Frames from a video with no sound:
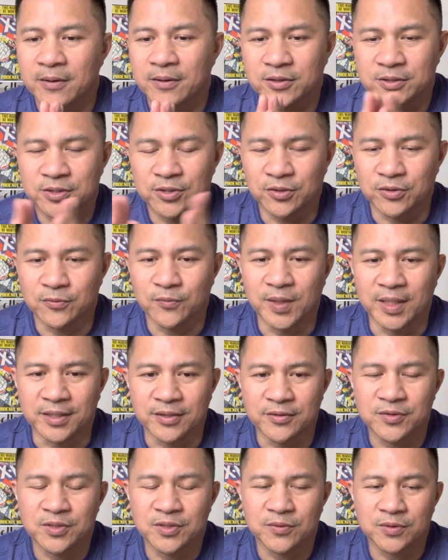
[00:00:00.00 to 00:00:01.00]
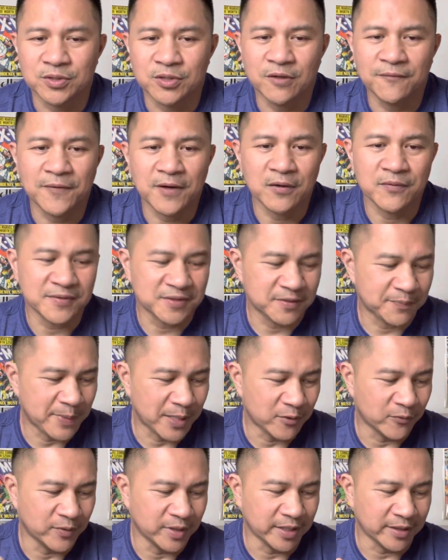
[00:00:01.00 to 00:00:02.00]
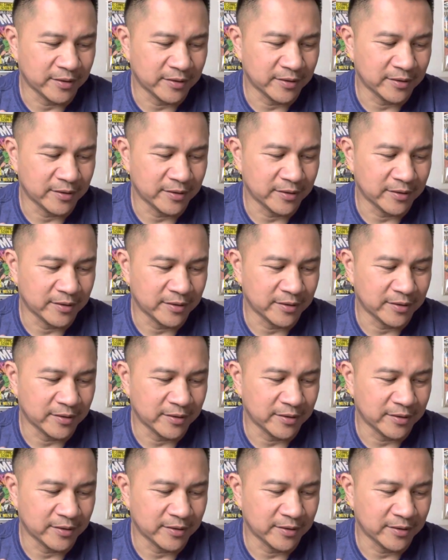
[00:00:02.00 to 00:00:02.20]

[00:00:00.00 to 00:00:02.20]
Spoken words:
So far we spent $12,